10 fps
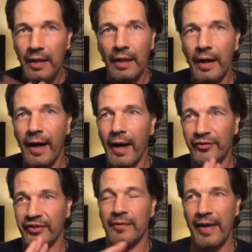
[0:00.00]

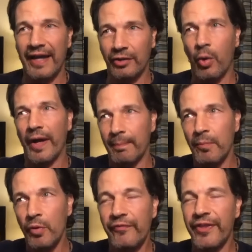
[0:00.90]
I hadn't quite
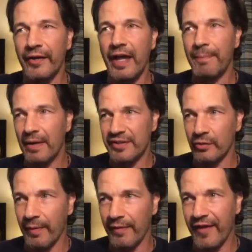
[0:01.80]
moved there yet, but I was there
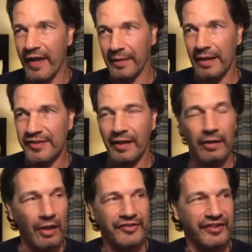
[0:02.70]
with my family, and I was like,
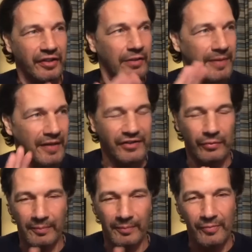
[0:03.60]
oh, this is going to be this where
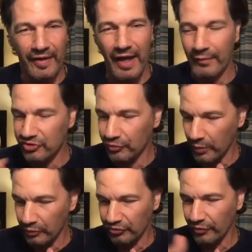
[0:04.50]
I'm going to do we
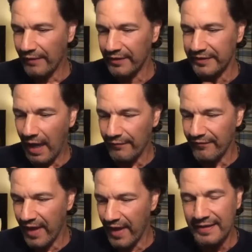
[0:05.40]
were driving down
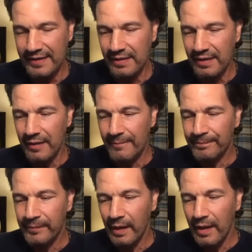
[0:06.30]
Venice,
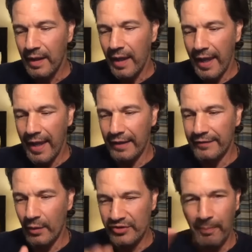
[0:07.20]
and
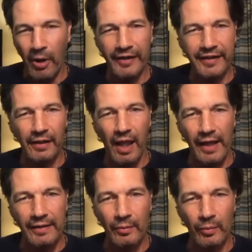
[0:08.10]
there was a parking
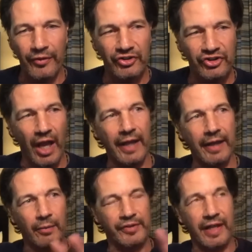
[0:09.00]
lot with
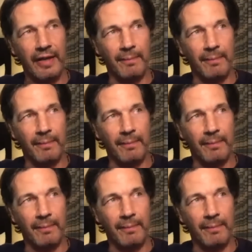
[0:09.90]
had a